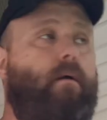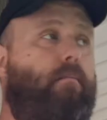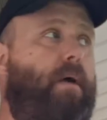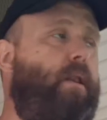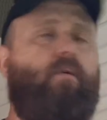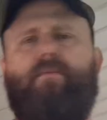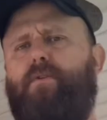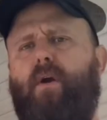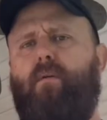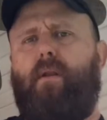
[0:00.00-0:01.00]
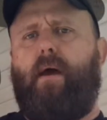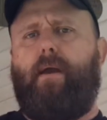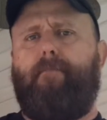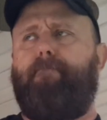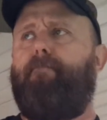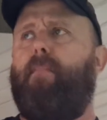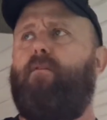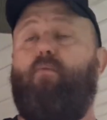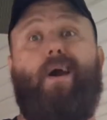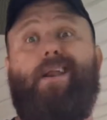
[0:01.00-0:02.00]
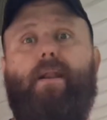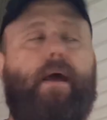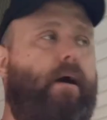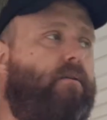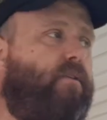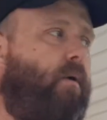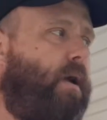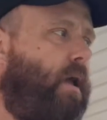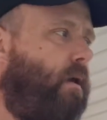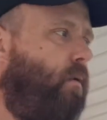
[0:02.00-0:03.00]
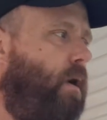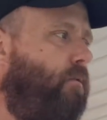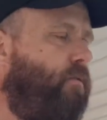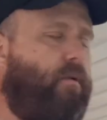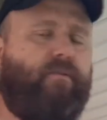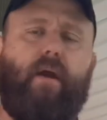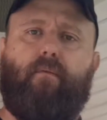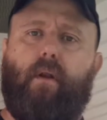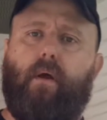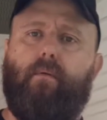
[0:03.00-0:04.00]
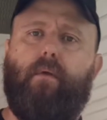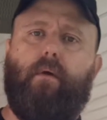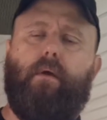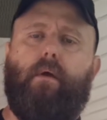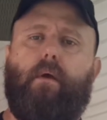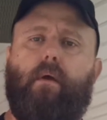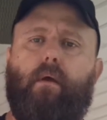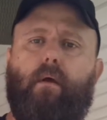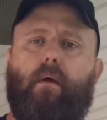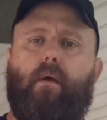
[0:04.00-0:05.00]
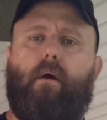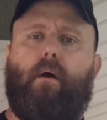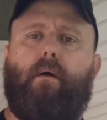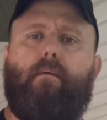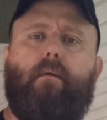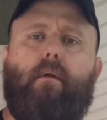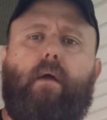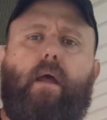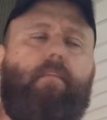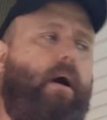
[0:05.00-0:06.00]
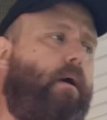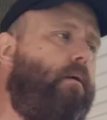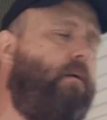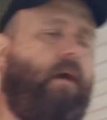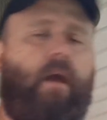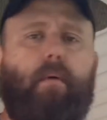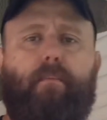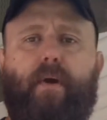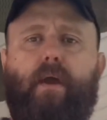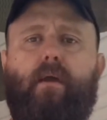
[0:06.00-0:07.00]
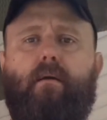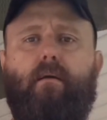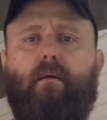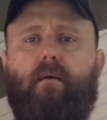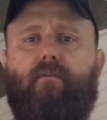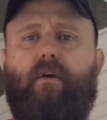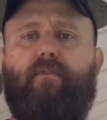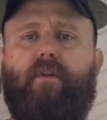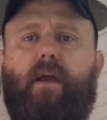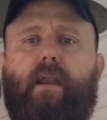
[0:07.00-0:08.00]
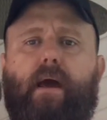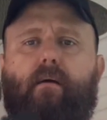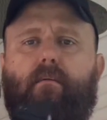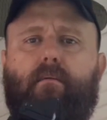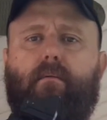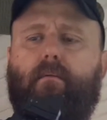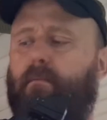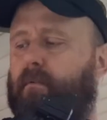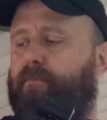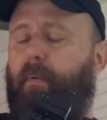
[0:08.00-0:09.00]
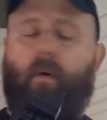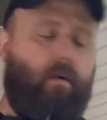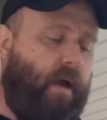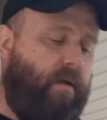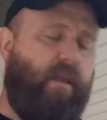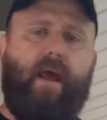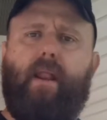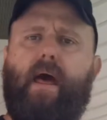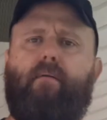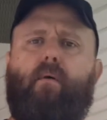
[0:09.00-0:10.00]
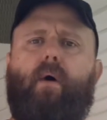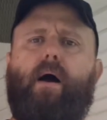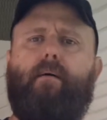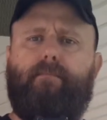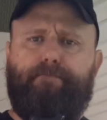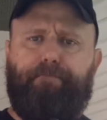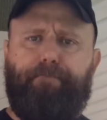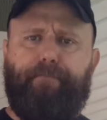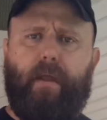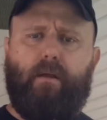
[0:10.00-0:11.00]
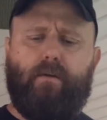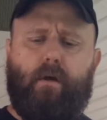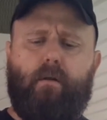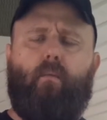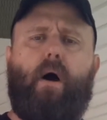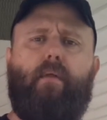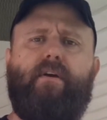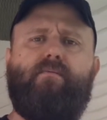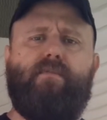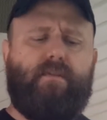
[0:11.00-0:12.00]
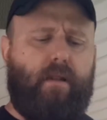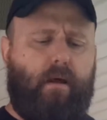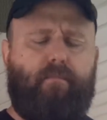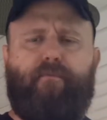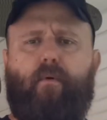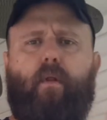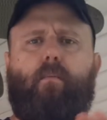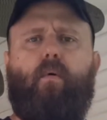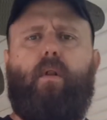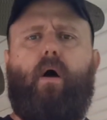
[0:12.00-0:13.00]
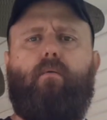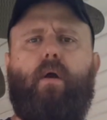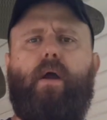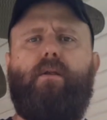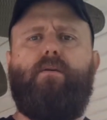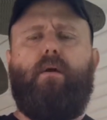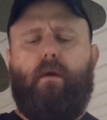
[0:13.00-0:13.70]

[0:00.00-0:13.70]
Been doing some shooting today. It's raining now, so I kind of quit for this afternoon. Uh, had my M&P 15 out. Sport. Haven't had it out in a while. Hadn't shot it in a while. This one's set up for a little more long range.